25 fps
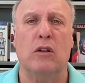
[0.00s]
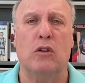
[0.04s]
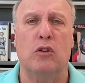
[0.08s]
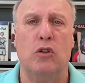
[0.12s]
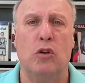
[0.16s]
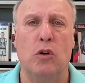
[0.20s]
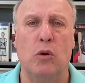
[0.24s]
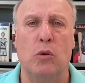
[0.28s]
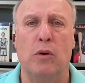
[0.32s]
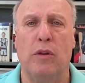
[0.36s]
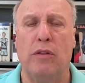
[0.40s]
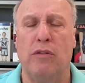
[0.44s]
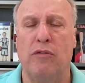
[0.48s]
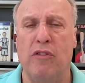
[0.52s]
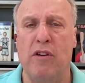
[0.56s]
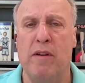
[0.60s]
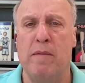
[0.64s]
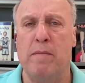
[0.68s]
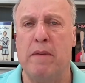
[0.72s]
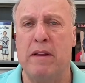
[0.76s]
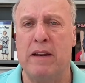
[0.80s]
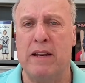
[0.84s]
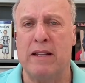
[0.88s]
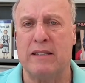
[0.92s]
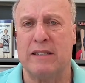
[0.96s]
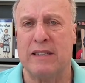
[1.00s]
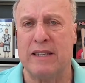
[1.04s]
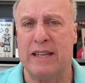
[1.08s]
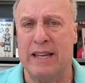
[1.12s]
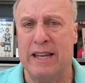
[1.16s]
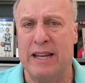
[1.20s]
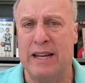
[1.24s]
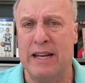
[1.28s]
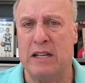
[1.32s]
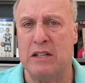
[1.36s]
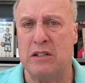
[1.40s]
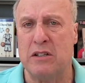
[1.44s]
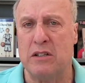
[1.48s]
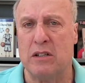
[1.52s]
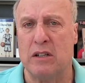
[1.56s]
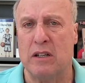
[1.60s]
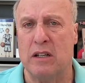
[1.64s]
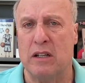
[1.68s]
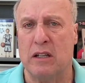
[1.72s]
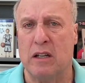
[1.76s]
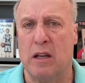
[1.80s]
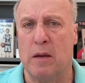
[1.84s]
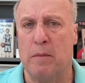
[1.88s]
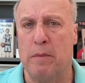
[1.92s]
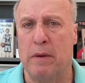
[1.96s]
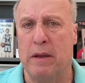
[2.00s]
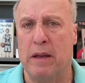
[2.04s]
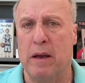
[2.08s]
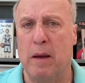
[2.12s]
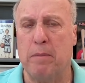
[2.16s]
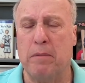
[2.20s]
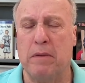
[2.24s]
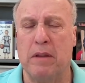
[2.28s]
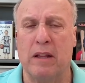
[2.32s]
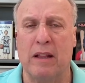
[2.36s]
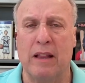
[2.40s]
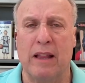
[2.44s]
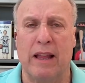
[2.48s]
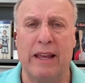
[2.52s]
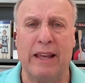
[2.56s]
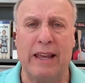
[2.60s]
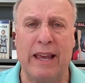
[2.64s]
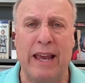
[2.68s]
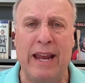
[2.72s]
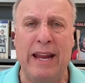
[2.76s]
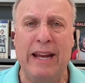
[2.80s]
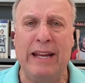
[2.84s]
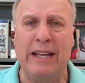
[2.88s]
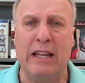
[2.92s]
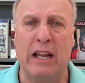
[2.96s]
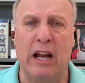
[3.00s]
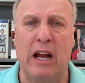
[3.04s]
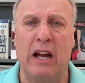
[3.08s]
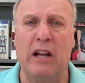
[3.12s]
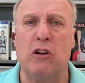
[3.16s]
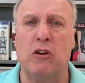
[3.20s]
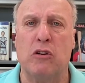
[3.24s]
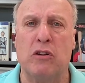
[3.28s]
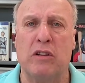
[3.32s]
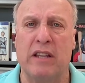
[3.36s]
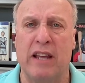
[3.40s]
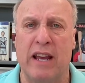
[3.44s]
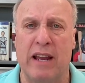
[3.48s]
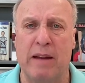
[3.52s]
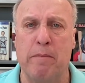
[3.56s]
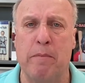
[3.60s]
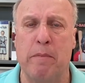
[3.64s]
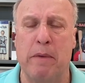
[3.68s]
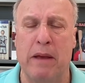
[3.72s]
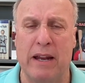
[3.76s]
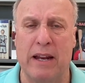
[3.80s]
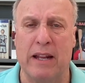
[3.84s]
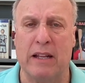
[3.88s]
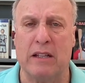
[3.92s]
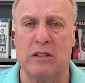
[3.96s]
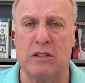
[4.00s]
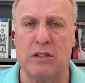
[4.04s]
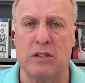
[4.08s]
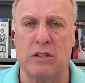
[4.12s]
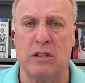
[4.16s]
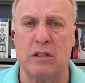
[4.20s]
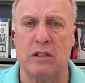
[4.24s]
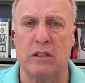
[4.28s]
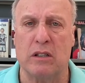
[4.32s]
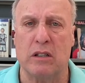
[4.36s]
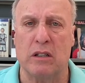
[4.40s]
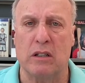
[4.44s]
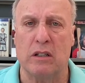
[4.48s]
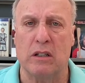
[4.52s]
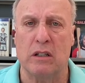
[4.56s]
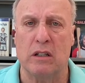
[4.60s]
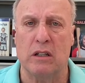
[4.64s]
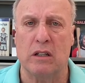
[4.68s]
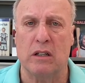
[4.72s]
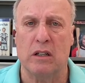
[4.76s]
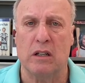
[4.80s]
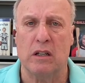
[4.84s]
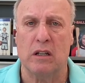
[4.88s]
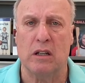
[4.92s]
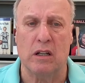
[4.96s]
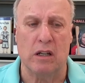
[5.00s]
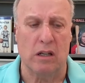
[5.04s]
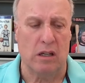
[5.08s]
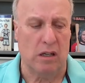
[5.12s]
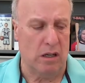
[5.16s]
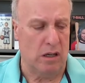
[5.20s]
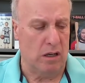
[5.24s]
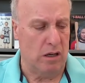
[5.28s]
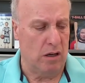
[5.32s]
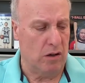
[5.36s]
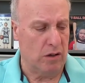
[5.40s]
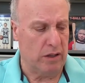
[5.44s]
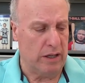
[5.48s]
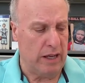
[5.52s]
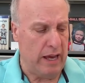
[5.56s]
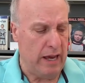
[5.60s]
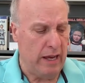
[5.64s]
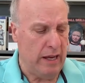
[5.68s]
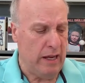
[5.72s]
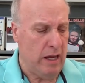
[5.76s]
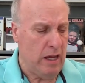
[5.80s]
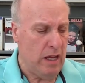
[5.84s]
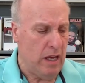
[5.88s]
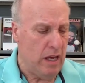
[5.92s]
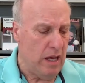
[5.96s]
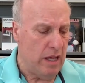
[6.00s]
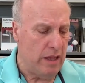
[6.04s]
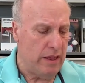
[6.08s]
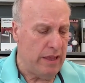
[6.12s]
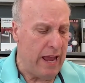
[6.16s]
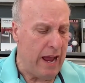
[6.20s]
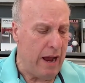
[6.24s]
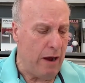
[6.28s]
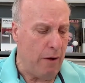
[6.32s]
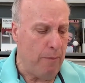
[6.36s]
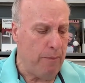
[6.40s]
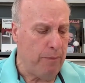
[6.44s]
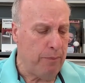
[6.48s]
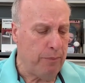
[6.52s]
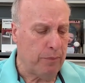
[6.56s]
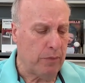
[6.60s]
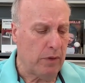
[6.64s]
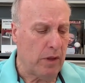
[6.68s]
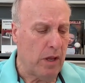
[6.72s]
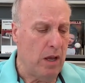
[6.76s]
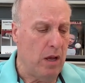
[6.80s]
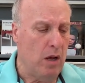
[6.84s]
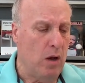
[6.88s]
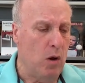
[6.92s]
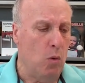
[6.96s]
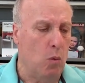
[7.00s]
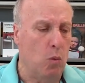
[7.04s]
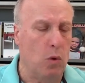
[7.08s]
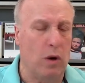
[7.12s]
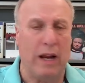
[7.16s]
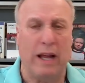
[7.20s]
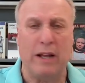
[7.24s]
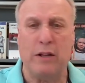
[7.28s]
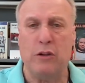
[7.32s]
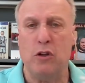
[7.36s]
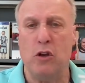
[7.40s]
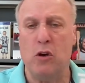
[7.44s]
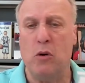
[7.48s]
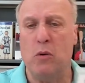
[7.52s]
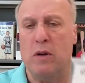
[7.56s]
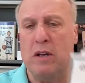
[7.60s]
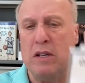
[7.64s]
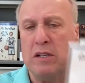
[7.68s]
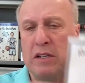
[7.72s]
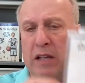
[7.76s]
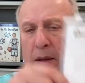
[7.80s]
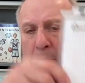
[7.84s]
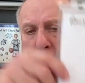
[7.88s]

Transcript: 2 or 3 minutes each, it could be up to like 8, 9, or 10 minutes. Okay. Now, what I do is